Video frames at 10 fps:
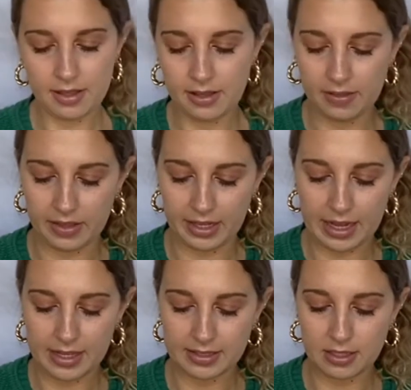Then I
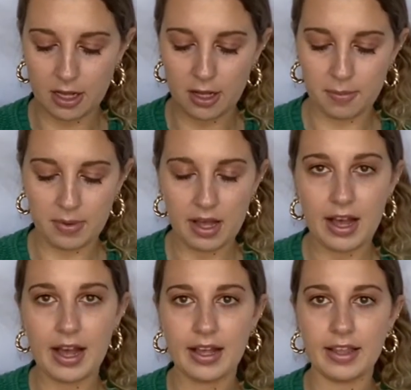got some
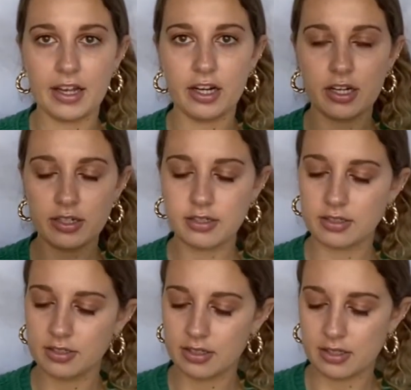highlighter.
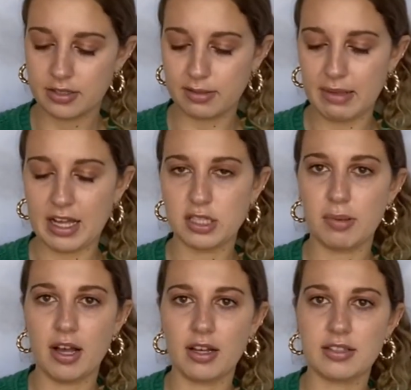
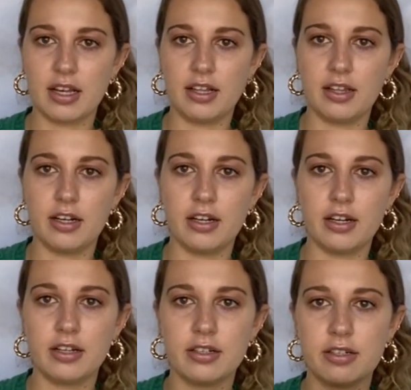Smashbox highlighter.
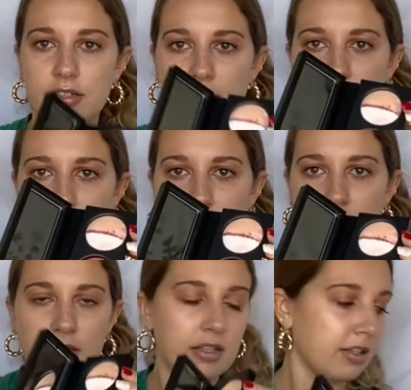
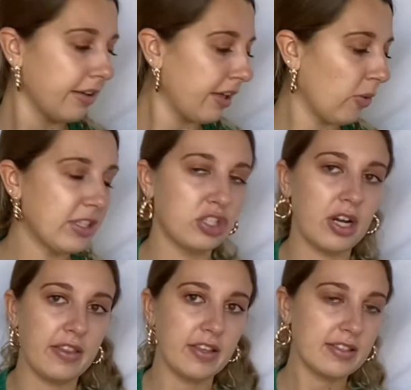Can't wait to try
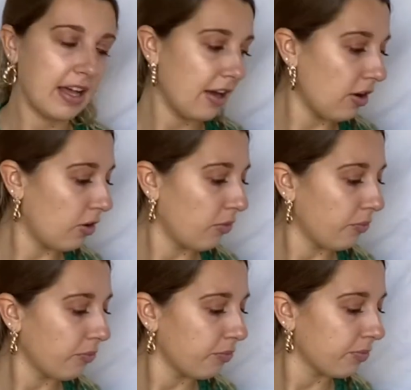this out.
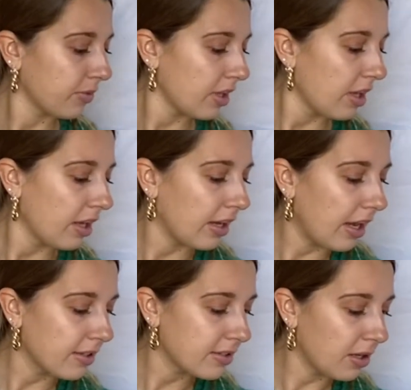Got
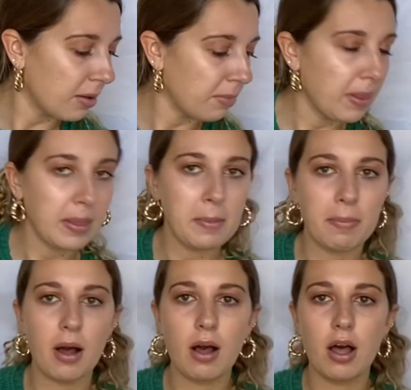some lip
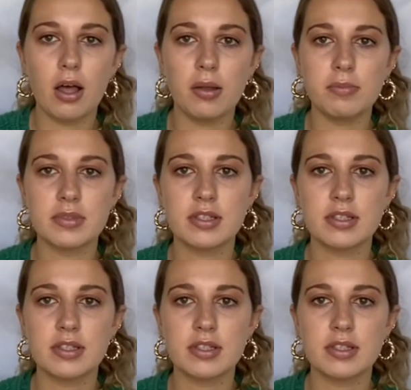balms.